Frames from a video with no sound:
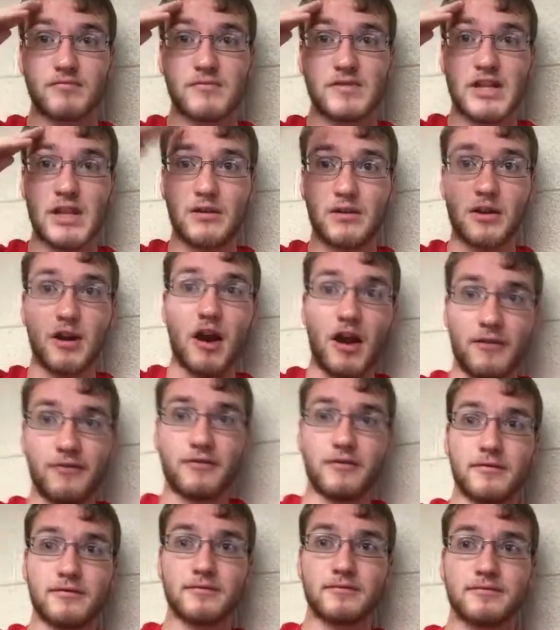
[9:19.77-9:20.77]
Sounding
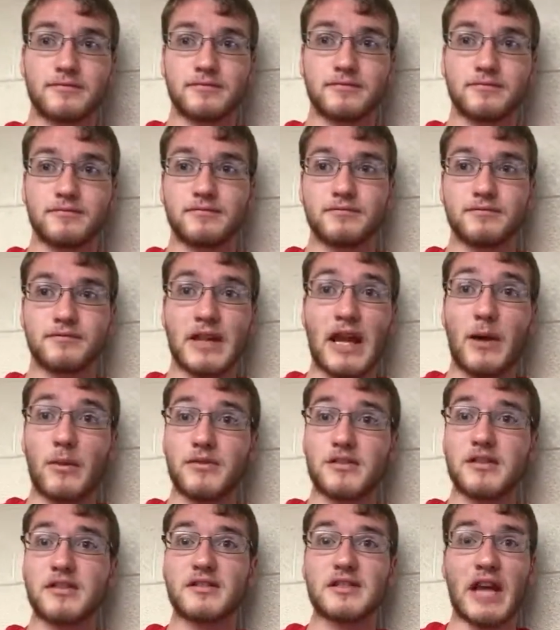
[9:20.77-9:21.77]
off. That
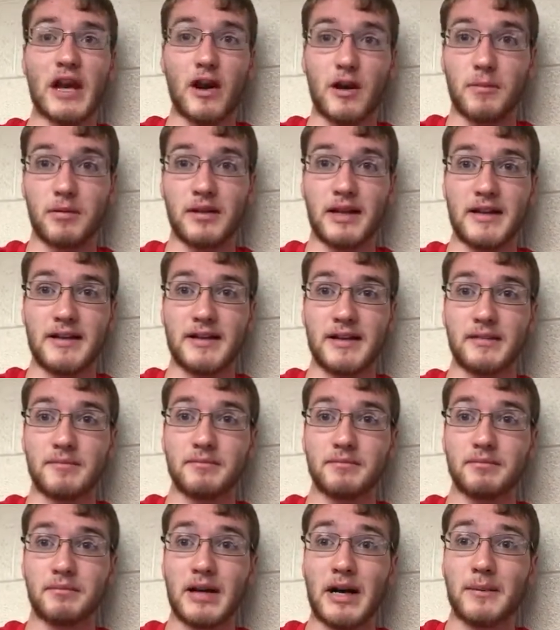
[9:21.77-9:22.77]
was a terrible ending,
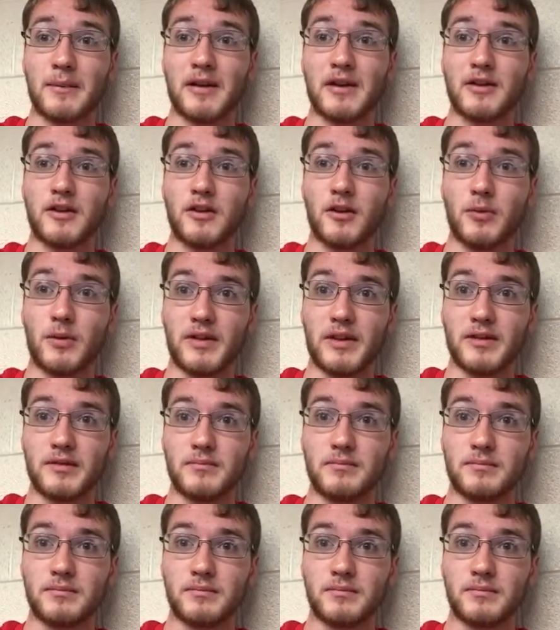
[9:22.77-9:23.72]
but I'm going to go with it.